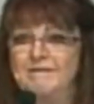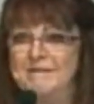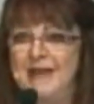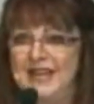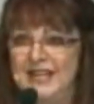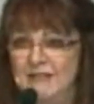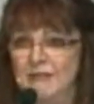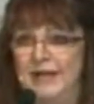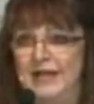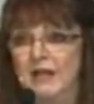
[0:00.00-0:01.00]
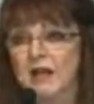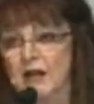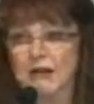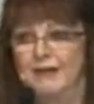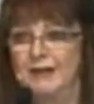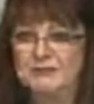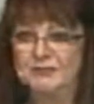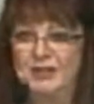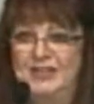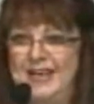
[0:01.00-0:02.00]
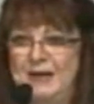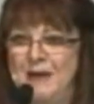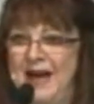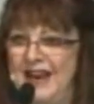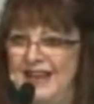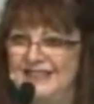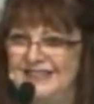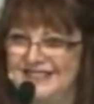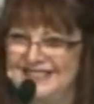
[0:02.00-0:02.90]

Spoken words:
make it real, or else forget about it.